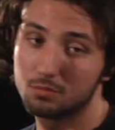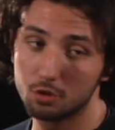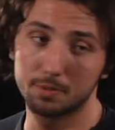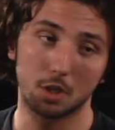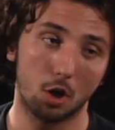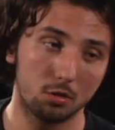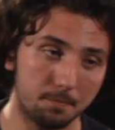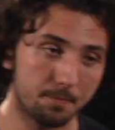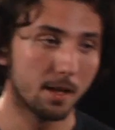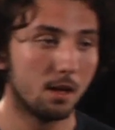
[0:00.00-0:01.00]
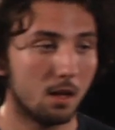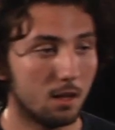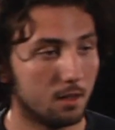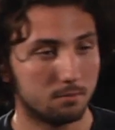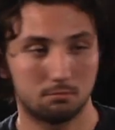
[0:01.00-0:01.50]
truth be told,
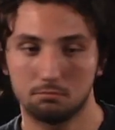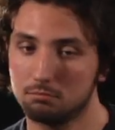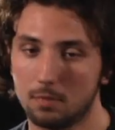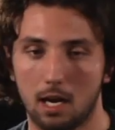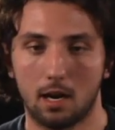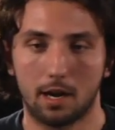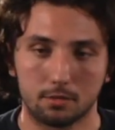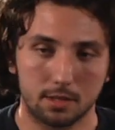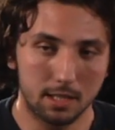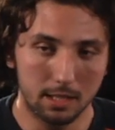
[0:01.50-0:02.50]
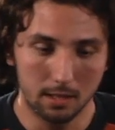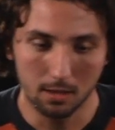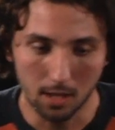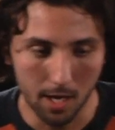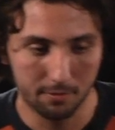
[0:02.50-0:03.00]
I don't see a
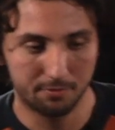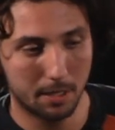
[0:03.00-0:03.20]
lot of